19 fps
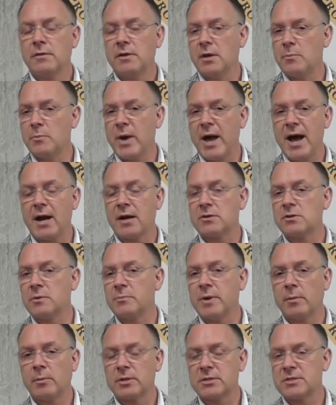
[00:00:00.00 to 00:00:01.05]
the impact
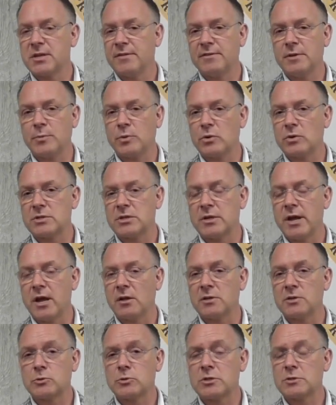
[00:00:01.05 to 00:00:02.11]
on public safety
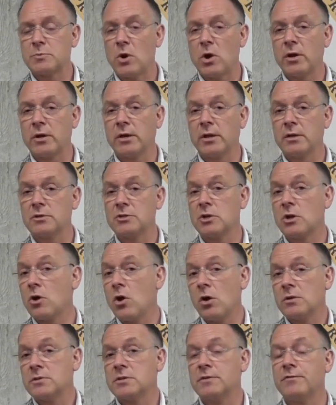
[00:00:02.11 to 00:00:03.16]
personnel is responding to
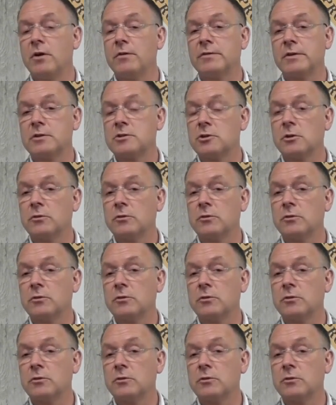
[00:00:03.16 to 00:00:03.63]
calls involving